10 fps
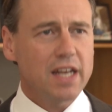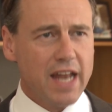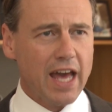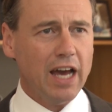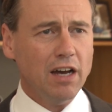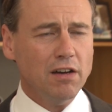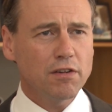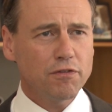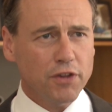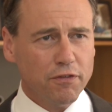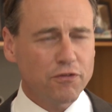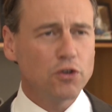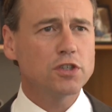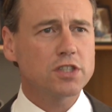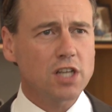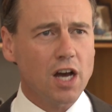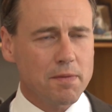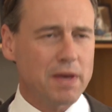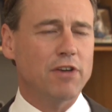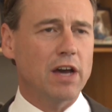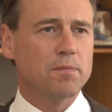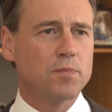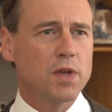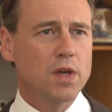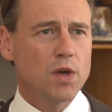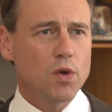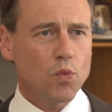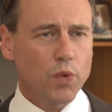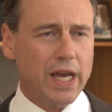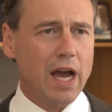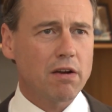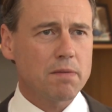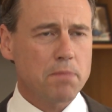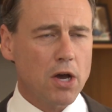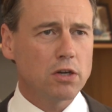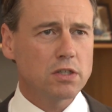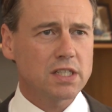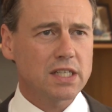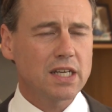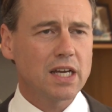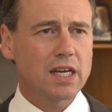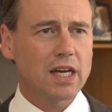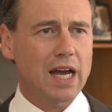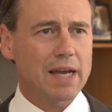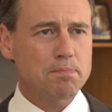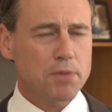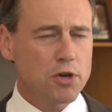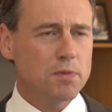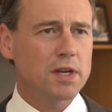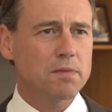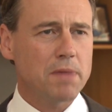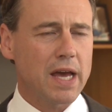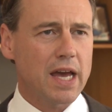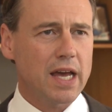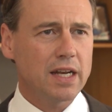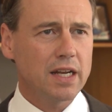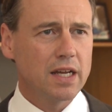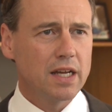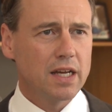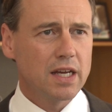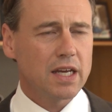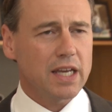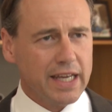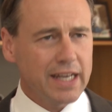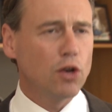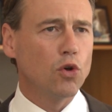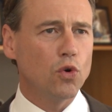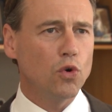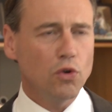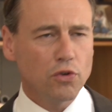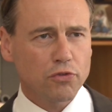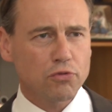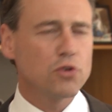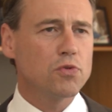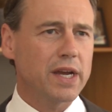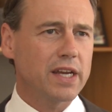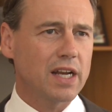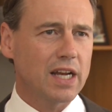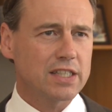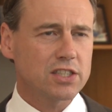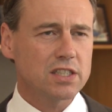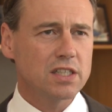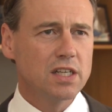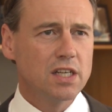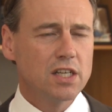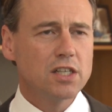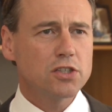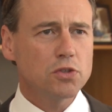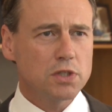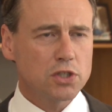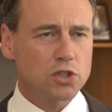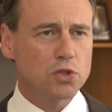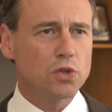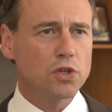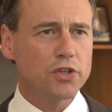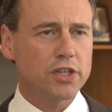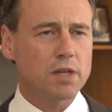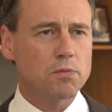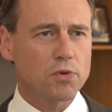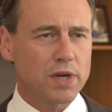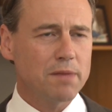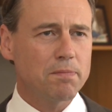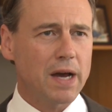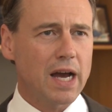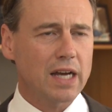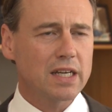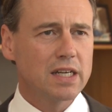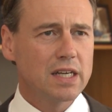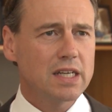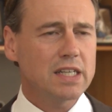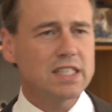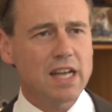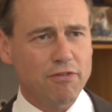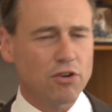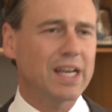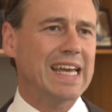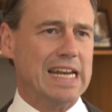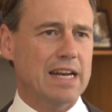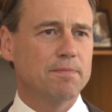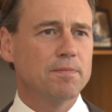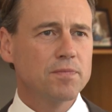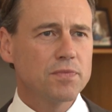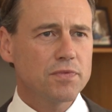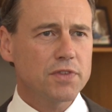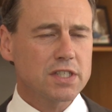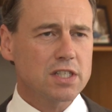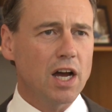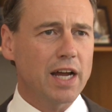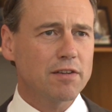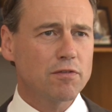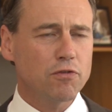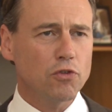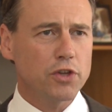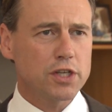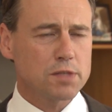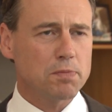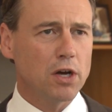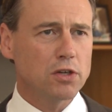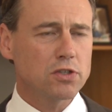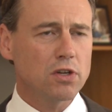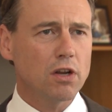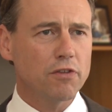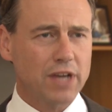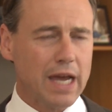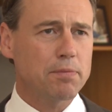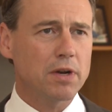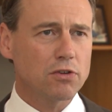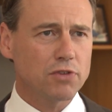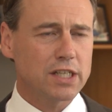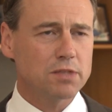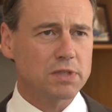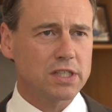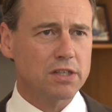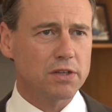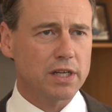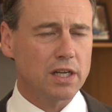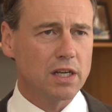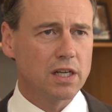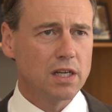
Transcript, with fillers: Now, for the first time ever, we are imposing a permanent ban in law through regulation to ensure that the marine park is never again the site for the disposal of capital dredge material